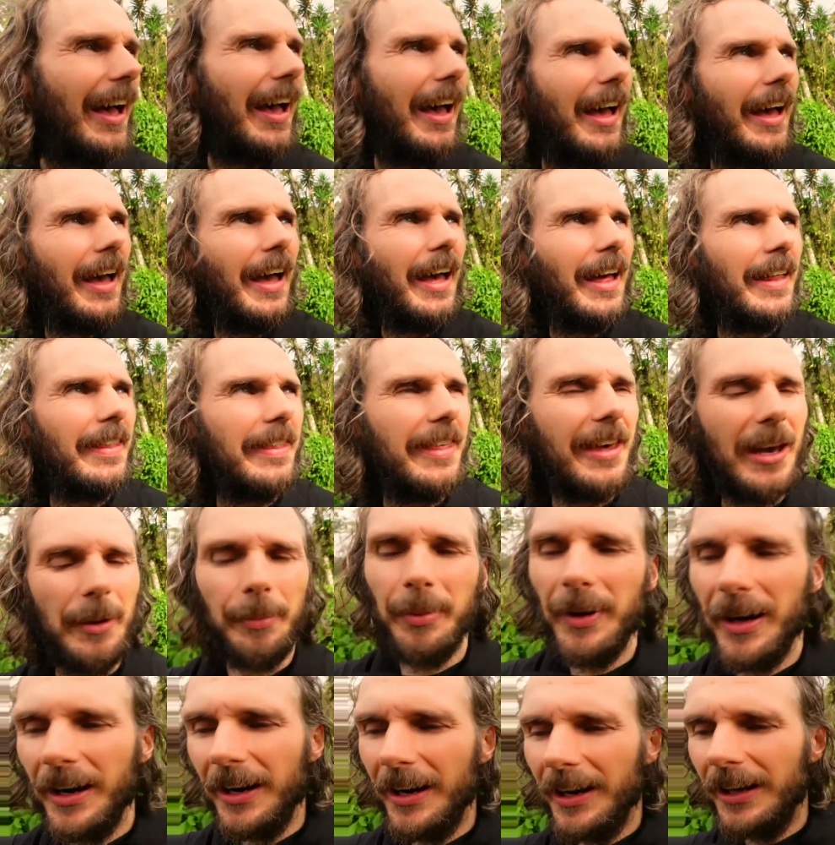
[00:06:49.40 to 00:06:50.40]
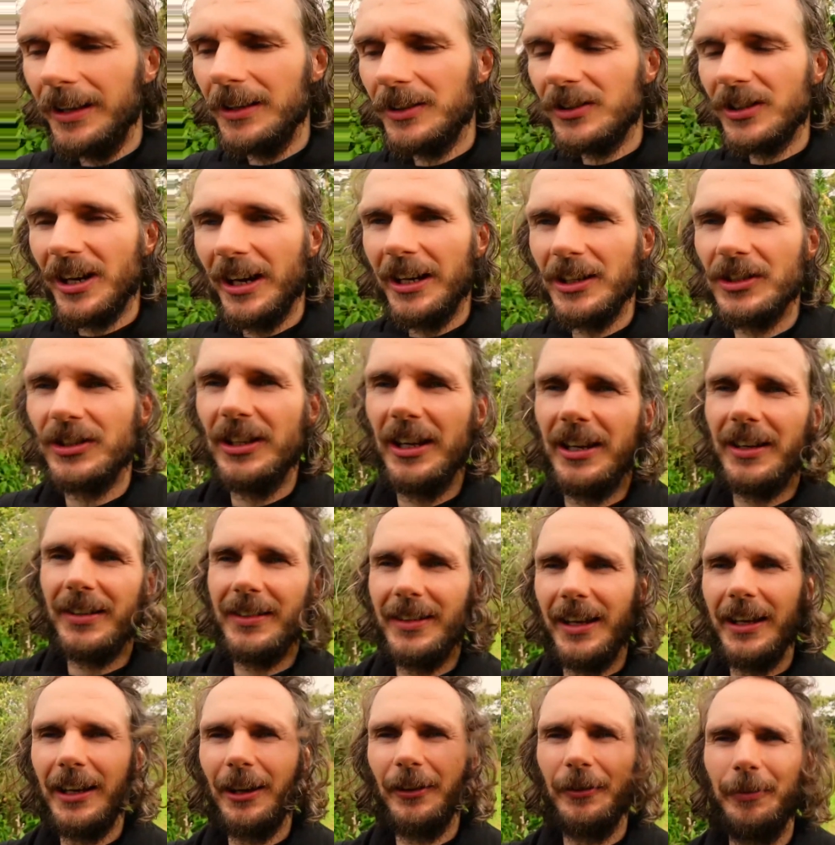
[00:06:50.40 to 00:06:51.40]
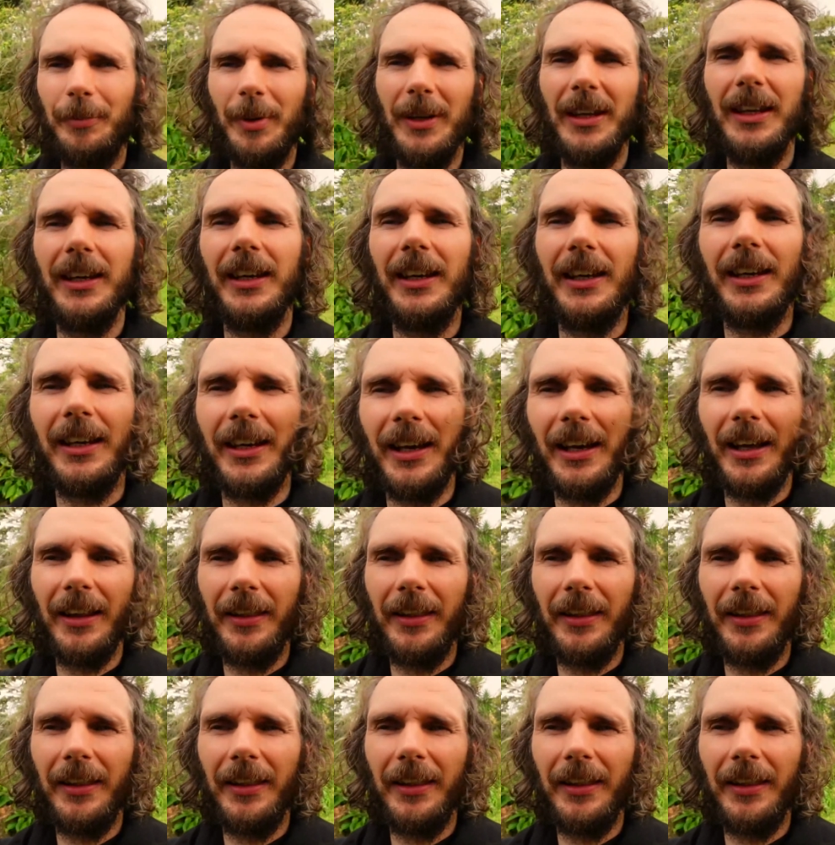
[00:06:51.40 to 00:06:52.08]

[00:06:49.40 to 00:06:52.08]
and thereby change their state of being